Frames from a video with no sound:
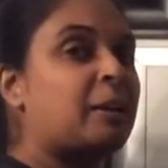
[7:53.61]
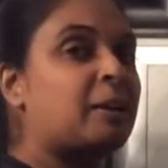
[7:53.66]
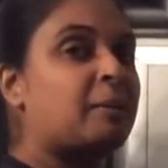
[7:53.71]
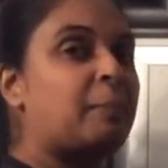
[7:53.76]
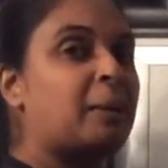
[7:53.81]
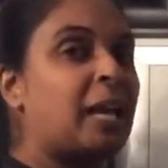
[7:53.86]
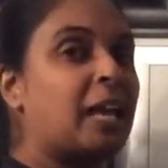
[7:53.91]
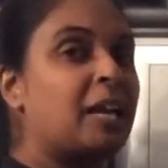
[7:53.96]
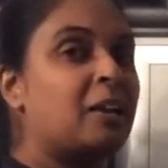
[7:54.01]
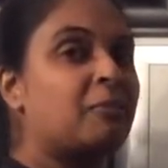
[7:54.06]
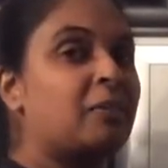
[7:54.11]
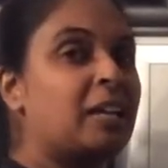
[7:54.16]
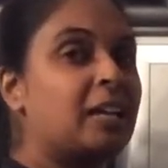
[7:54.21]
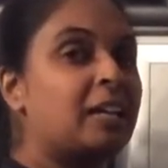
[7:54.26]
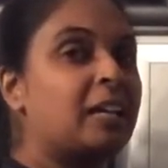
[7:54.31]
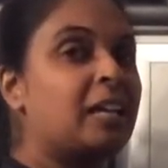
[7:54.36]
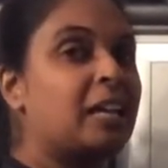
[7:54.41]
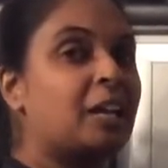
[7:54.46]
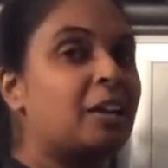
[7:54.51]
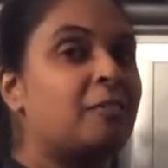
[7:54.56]
paying
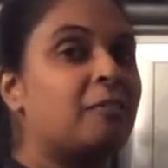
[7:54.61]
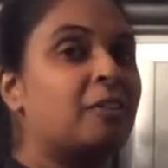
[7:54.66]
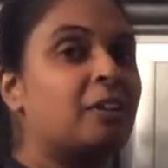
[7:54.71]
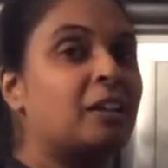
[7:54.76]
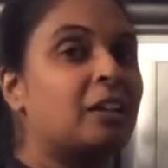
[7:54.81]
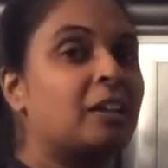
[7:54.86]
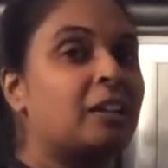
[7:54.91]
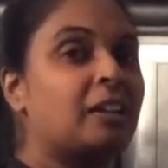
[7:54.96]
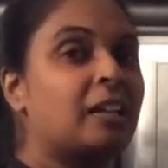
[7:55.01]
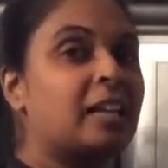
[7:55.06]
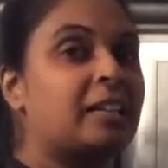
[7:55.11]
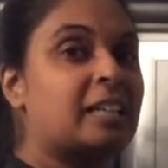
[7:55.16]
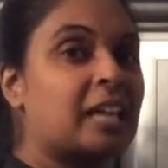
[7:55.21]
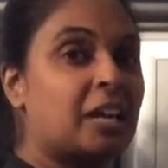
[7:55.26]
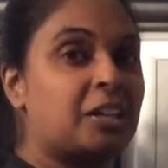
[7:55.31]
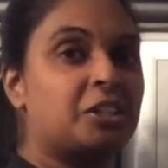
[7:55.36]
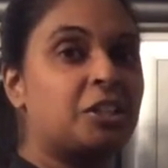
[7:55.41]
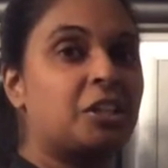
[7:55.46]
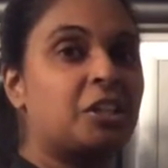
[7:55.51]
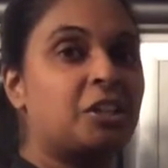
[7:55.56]
really careful
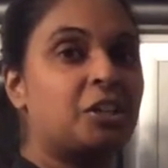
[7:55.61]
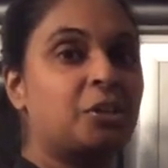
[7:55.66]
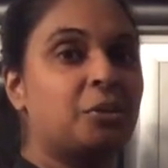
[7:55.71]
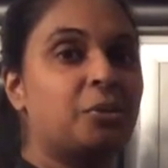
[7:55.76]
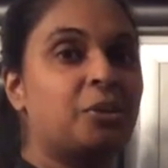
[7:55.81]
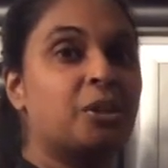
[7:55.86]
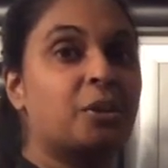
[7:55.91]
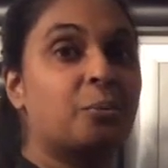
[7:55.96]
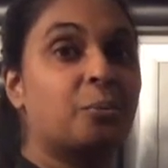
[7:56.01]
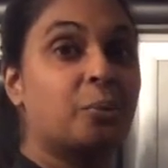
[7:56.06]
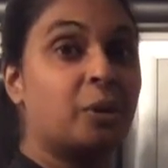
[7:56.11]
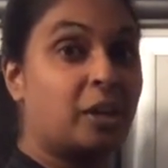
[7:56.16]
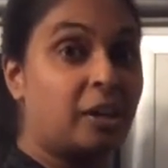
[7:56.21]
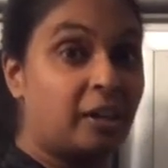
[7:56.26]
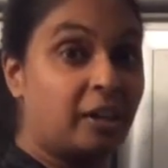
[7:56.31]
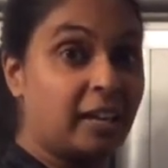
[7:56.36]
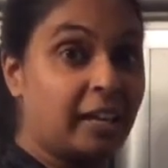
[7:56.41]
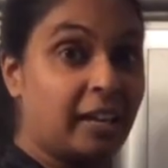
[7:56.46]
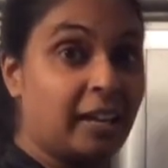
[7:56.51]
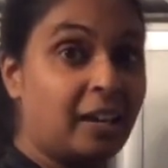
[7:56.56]
attention to the
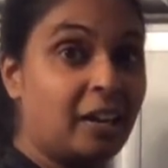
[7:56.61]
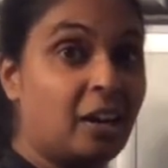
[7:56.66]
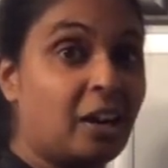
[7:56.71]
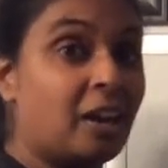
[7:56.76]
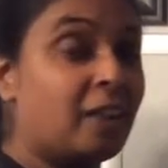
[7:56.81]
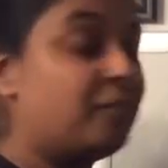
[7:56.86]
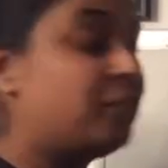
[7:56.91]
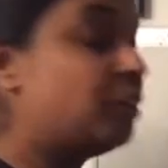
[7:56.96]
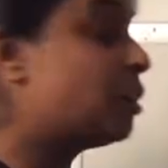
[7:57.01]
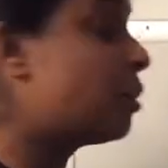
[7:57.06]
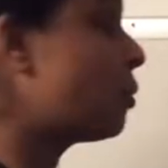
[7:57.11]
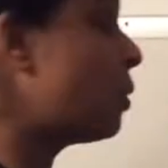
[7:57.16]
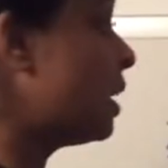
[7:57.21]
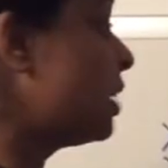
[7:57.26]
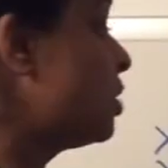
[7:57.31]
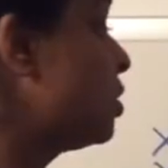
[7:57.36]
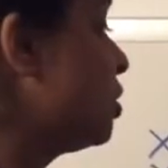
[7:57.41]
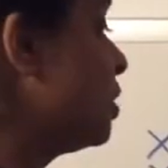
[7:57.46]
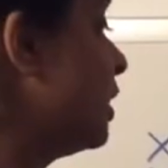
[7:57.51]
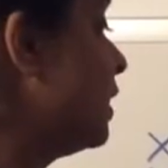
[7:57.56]
wording of your
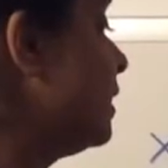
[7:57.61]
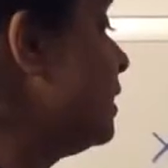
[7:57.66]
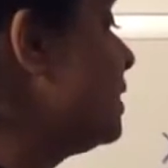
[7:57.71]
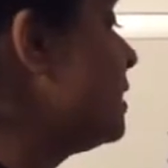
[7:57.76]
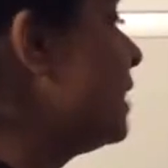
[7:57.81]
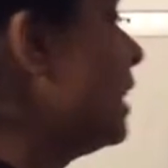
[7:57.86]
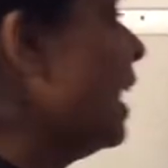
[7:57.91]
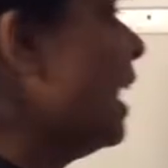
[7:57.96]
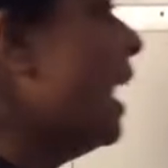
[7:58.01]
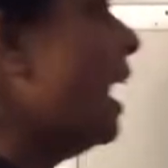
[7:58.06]
questions,